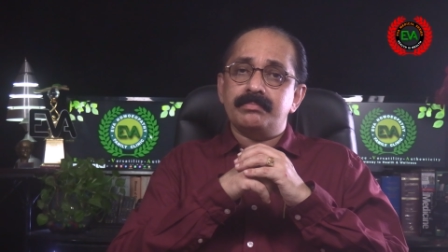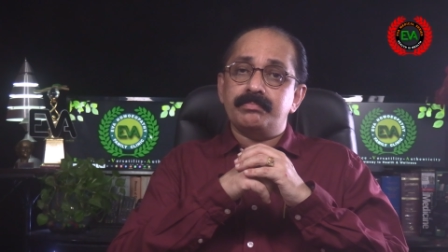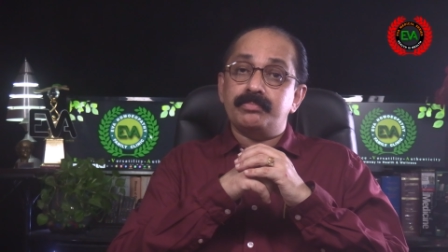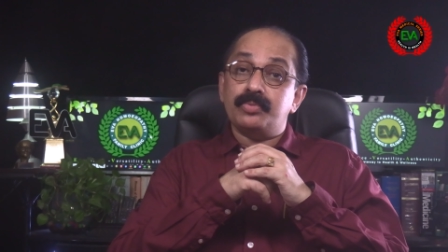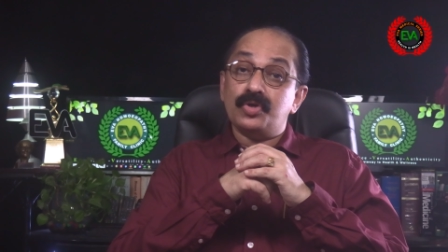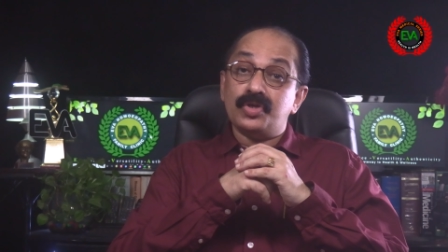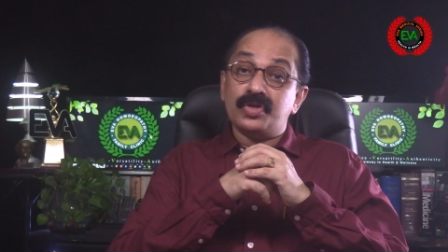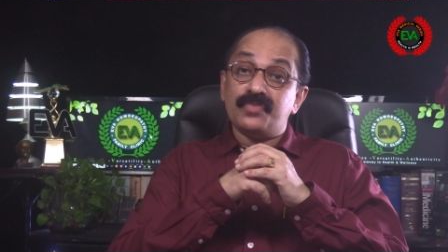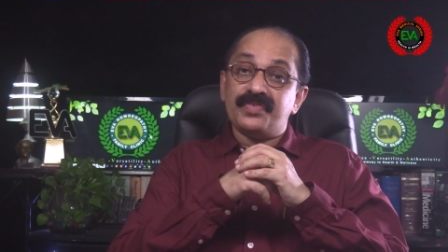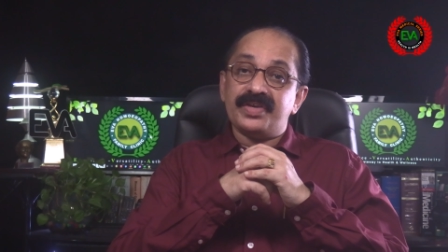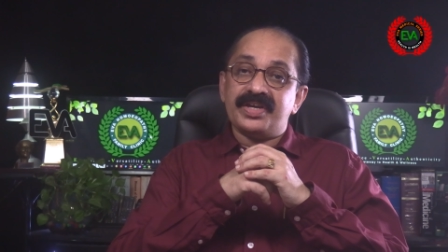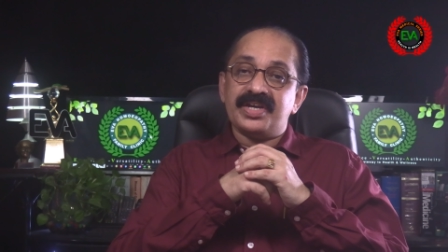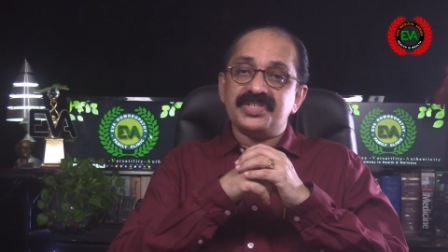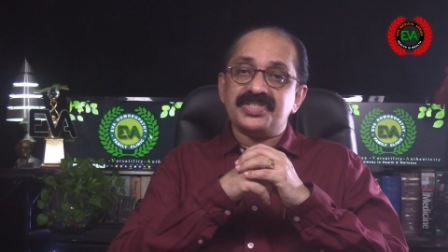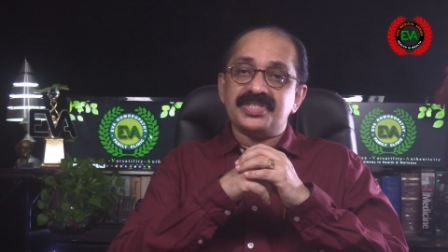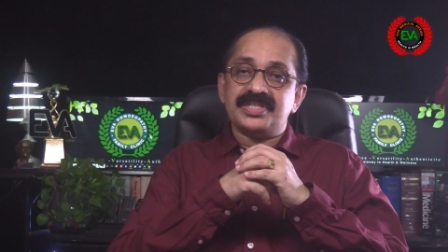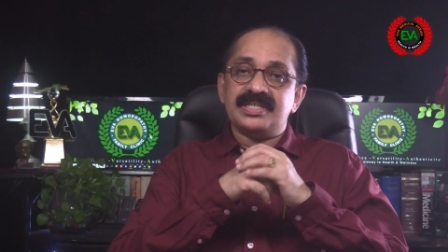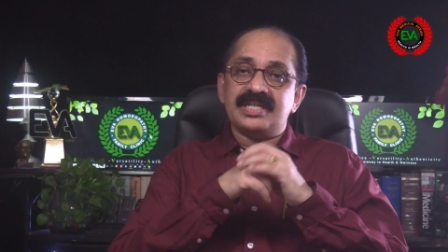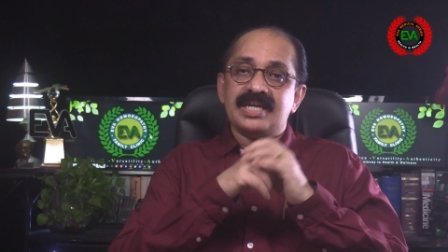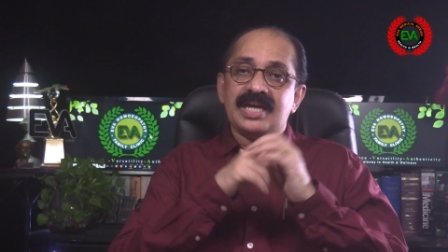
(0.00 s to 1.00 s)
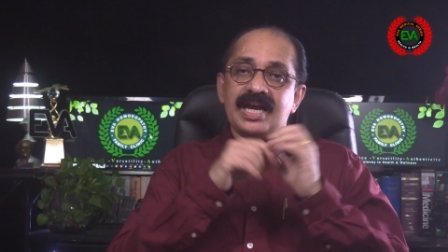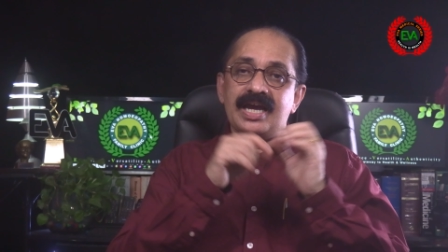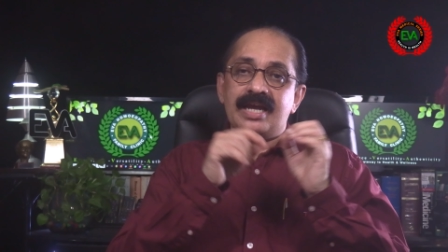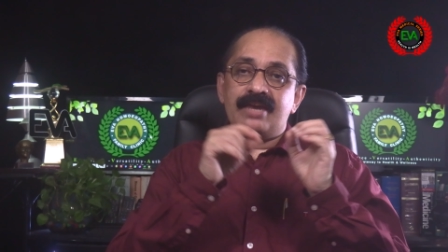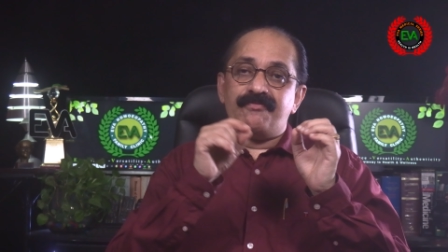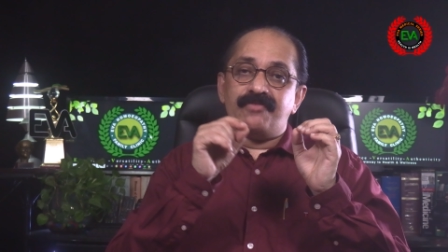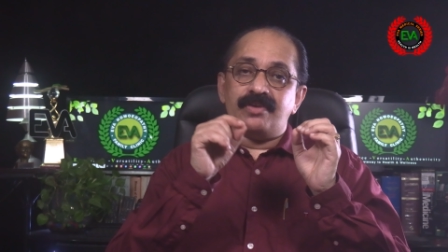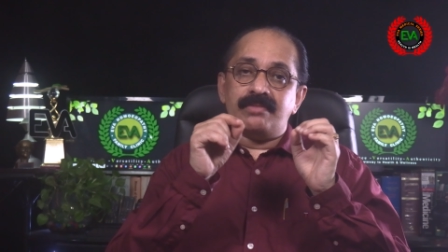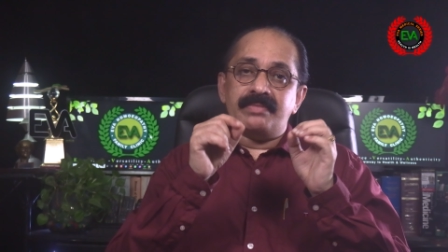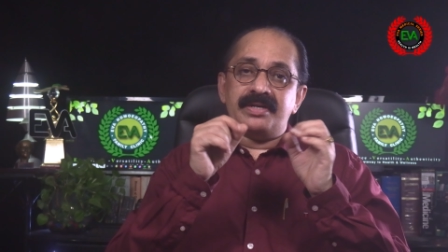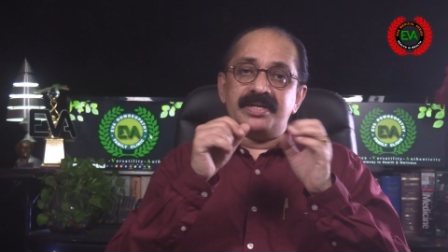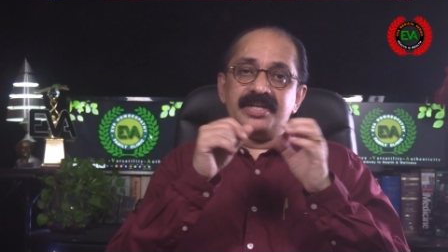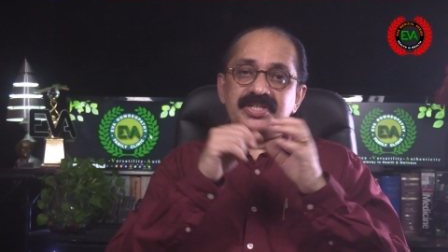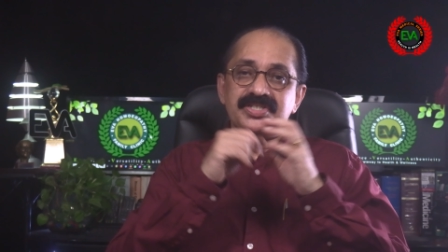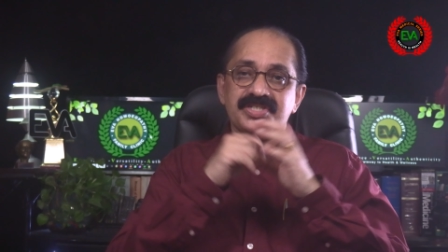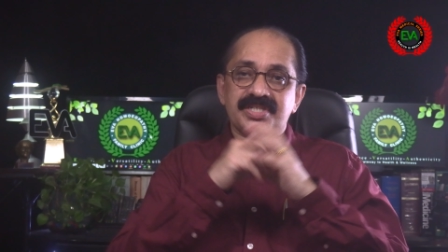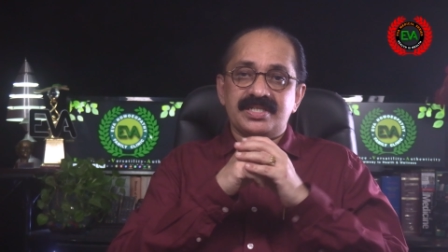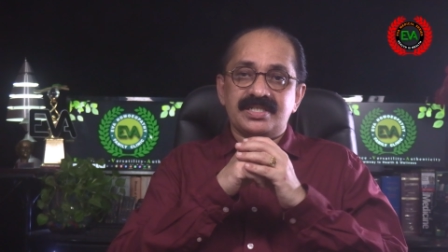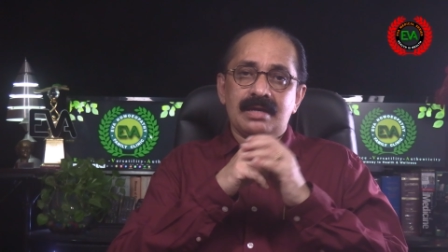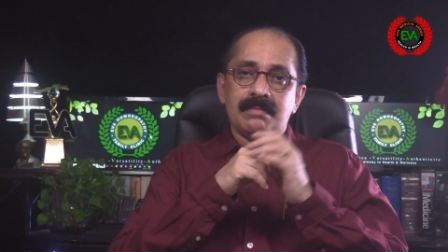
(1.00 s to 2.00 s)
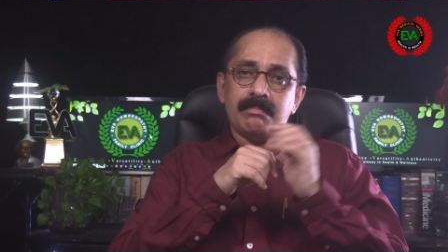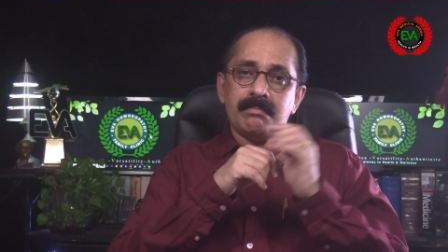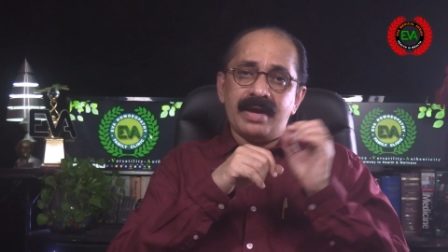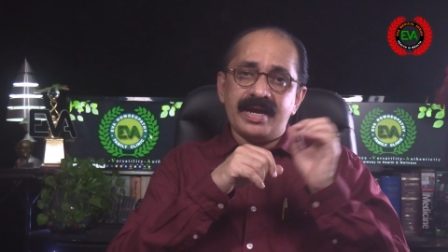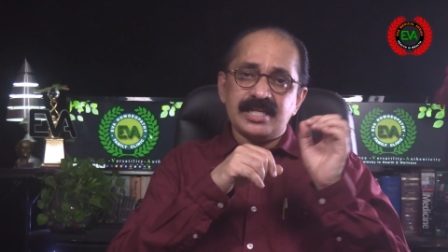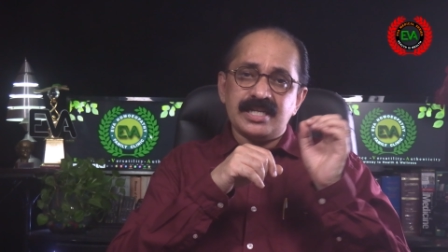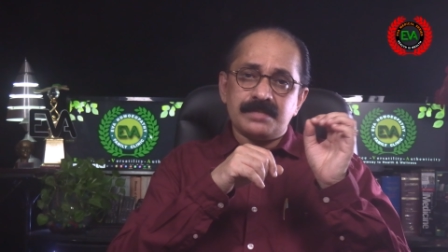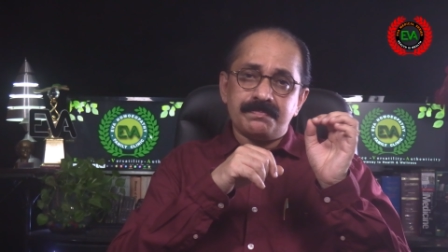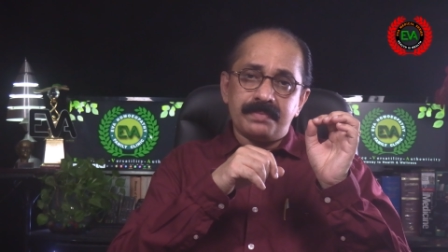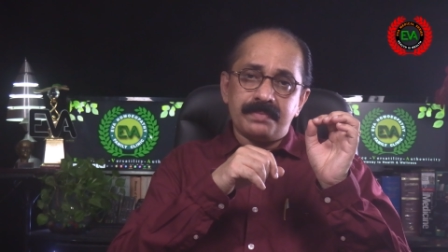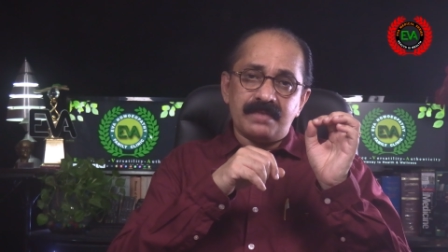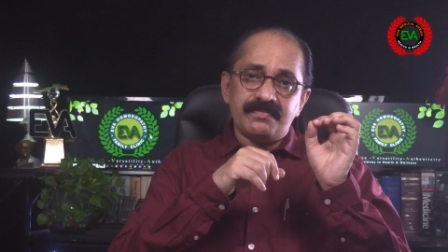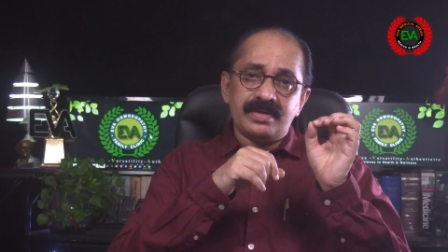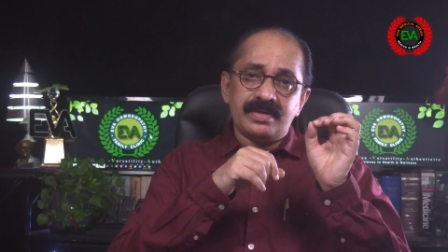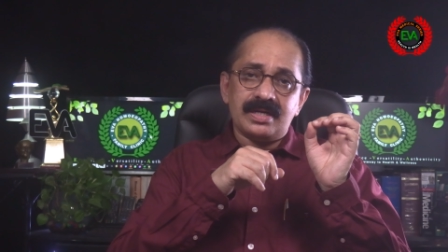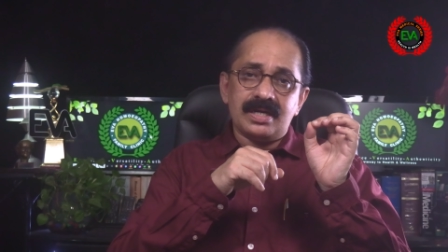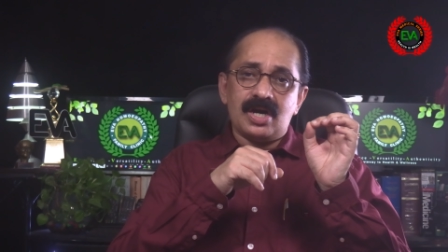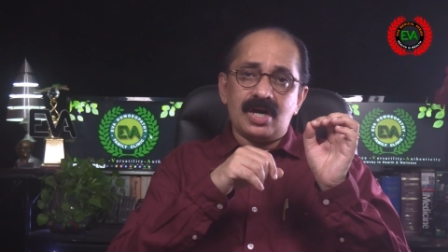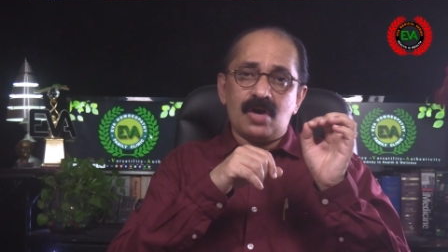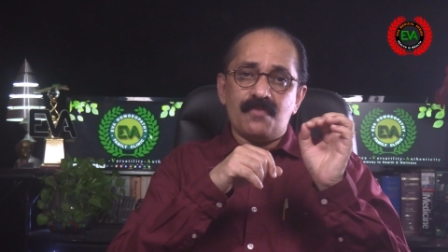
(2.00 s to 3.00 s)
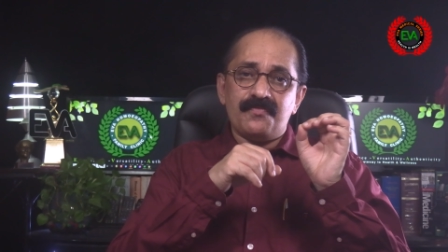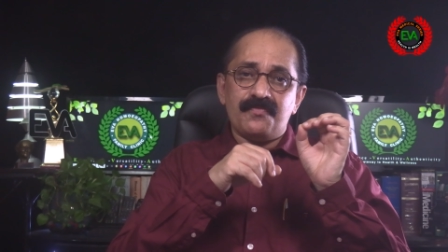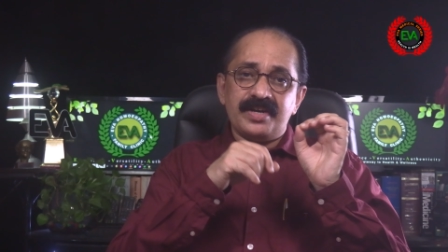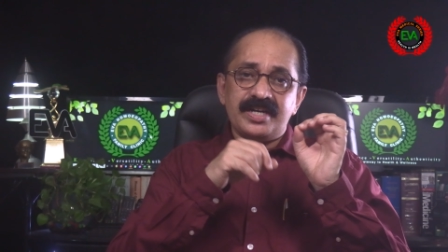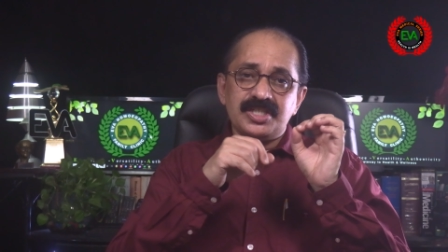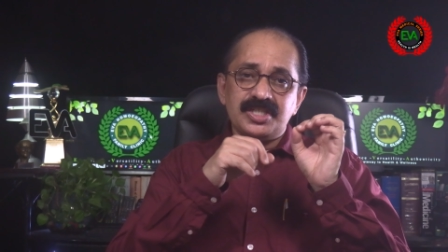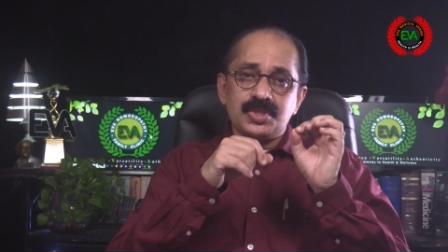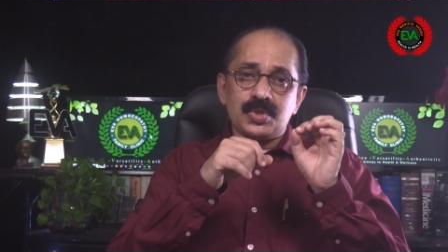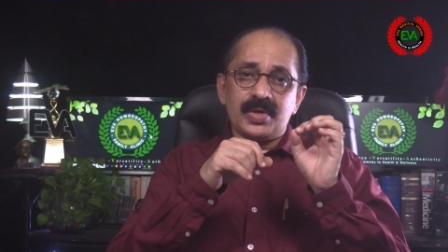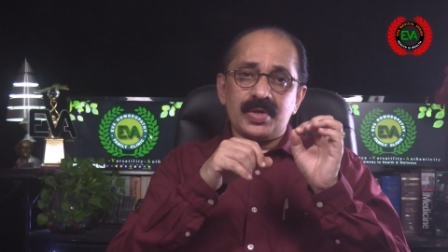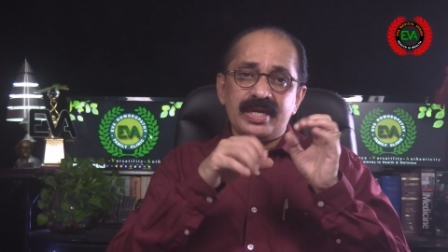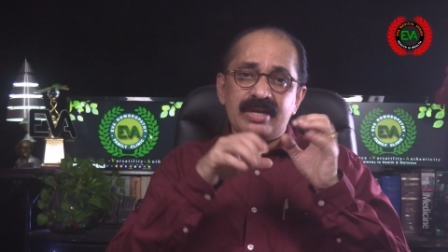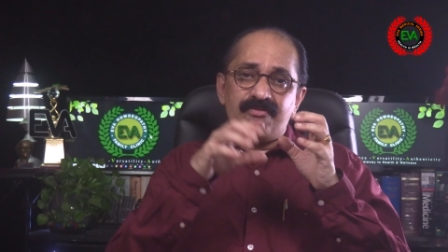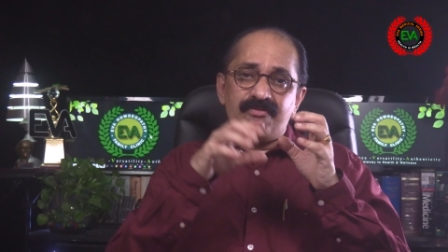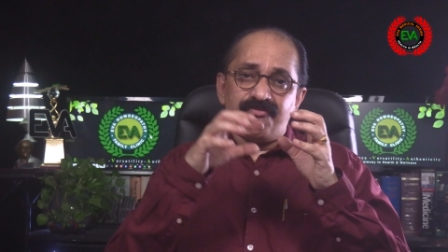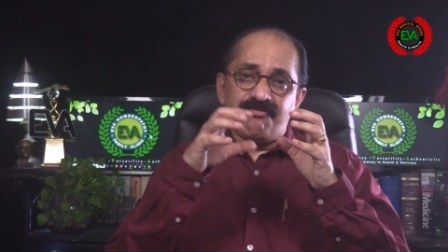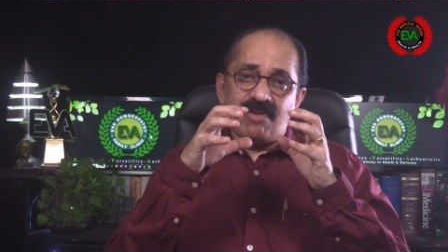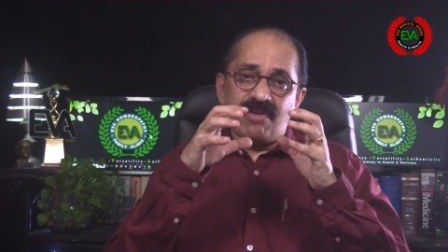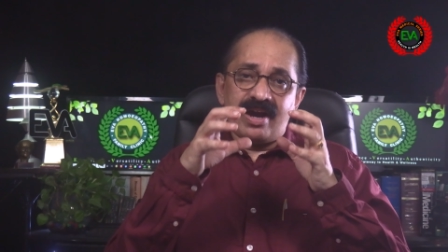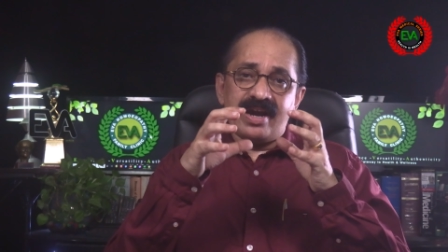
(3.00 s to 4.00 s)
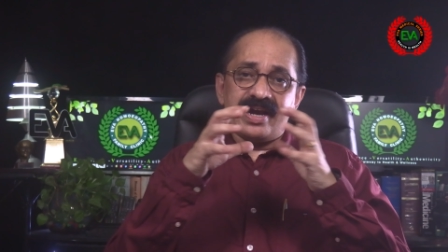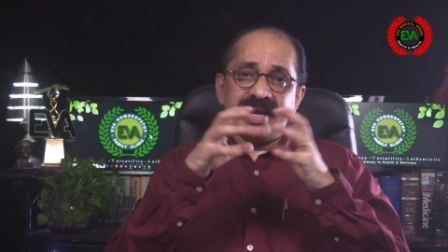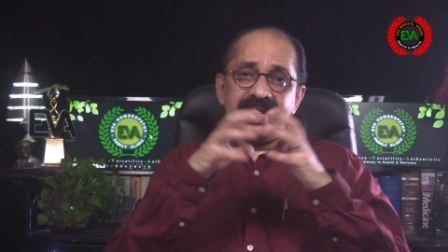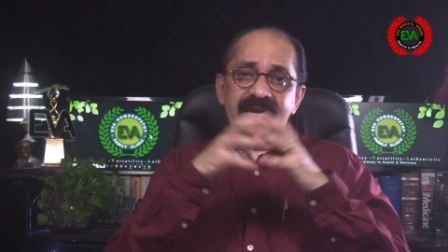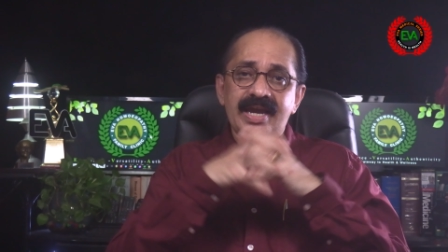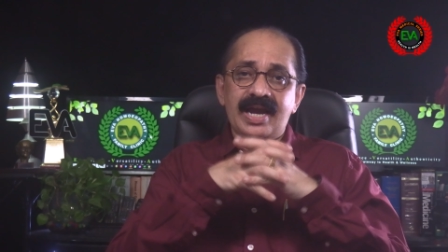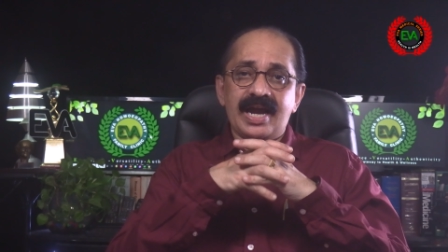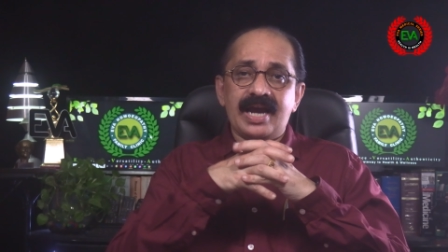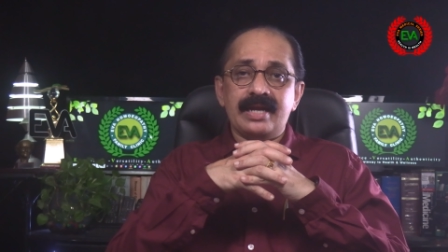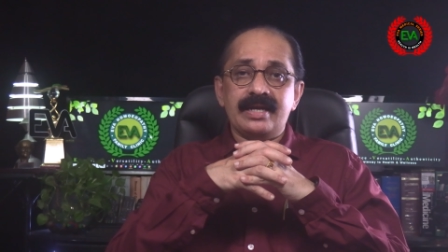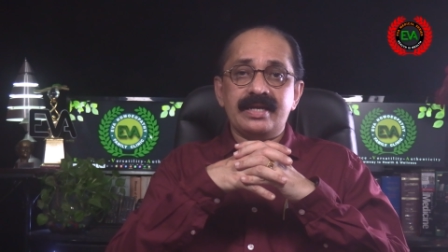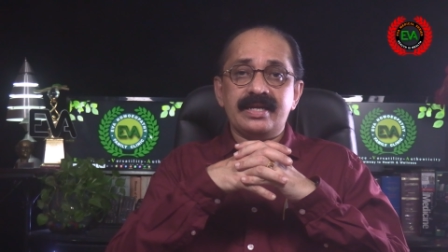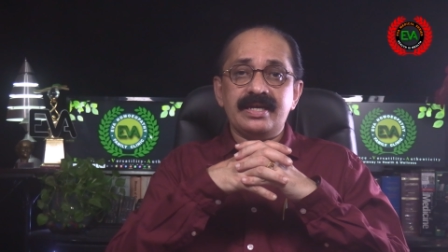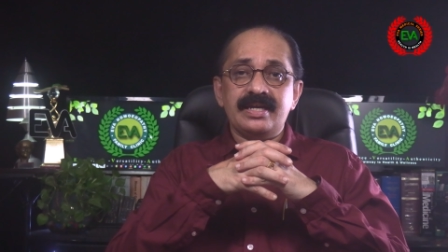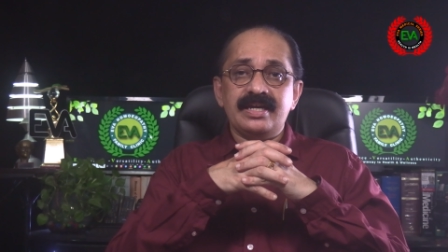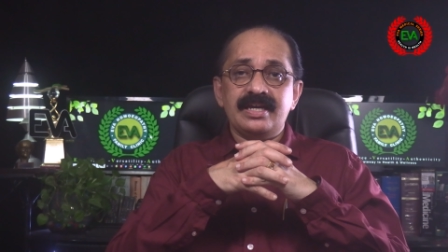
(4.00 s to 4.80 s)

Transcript: putrefaction and fermentation by its power of destroying fungi and